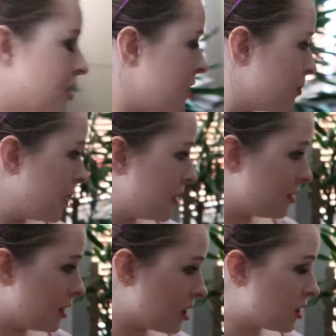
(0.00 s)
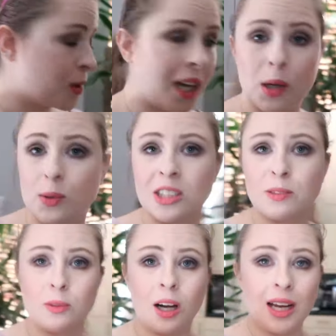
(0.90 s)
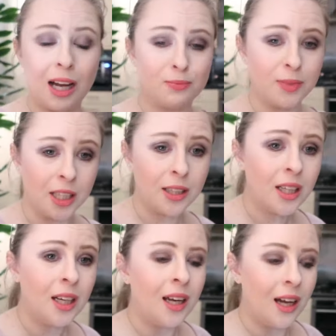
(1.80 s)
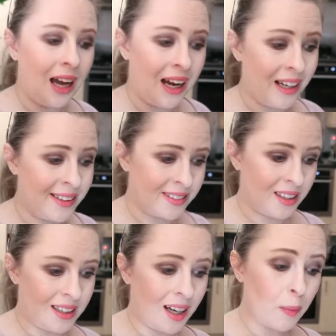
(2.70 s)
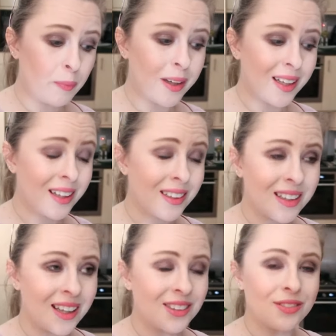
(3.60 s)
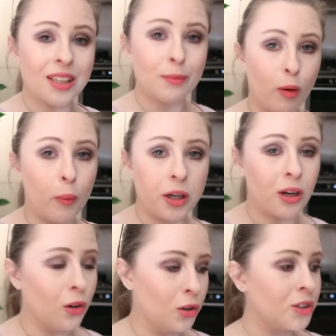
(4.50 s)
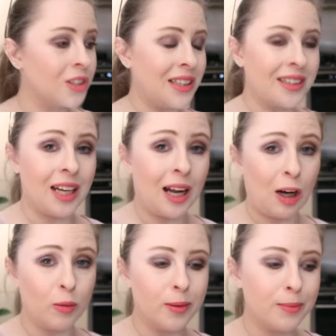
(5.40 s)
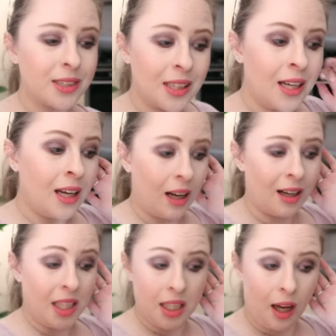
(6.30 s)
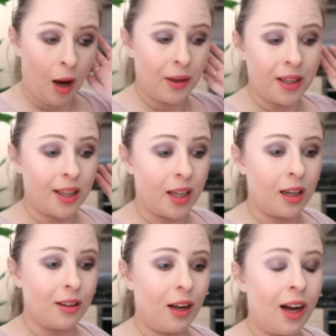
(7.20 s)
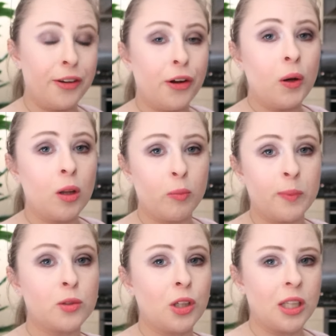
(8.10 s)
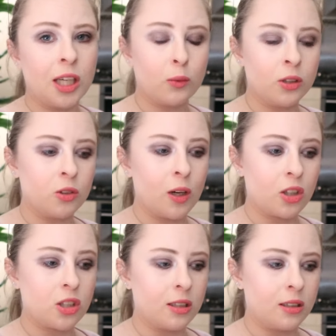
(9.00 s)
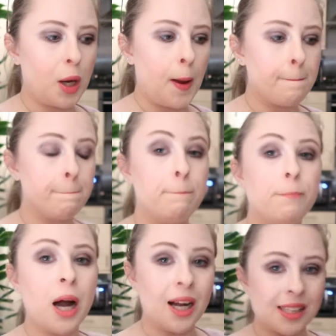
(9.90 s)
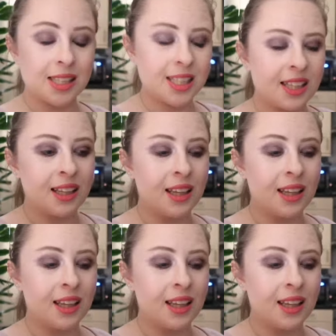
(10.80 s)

only been like 3 hours, but I have been, and I have been really bopping along to their albums. I mean, I know a lot of people don't like One Direction, but